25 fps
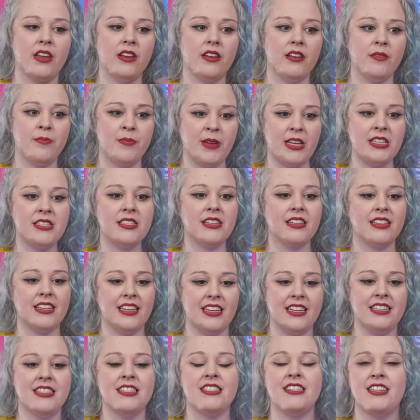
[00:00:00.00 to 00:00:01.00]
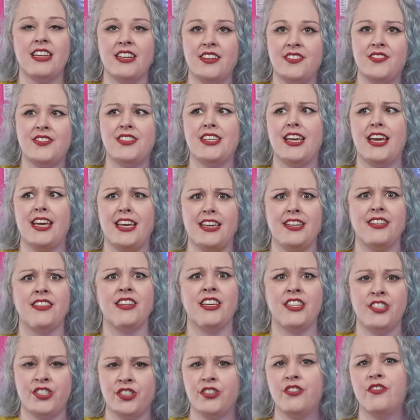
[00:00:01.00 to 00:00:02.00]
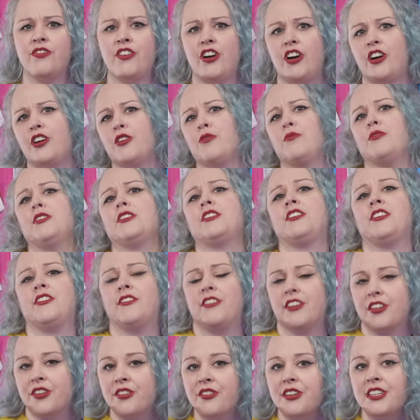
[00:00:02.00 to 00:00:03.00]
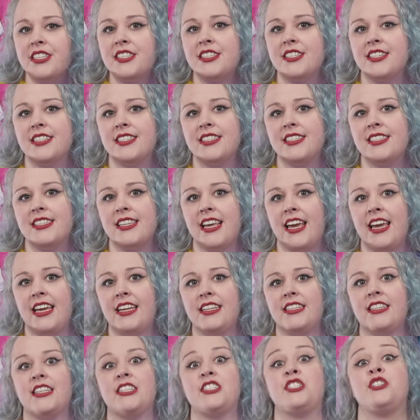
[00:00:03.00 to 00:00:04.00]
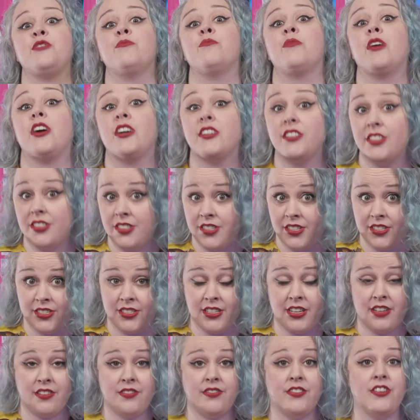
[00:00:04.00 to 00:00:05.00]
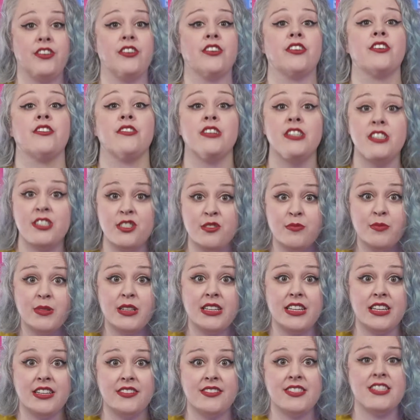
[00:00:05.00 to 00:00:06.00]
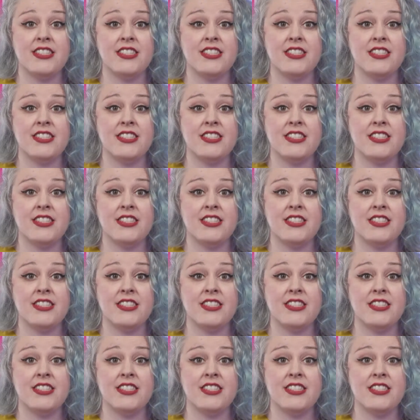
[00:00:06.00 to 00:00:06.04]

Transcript: basically, instead of saying that Joan of Arc was, a Christian saint, that she martyred herself for her Christian beliefs,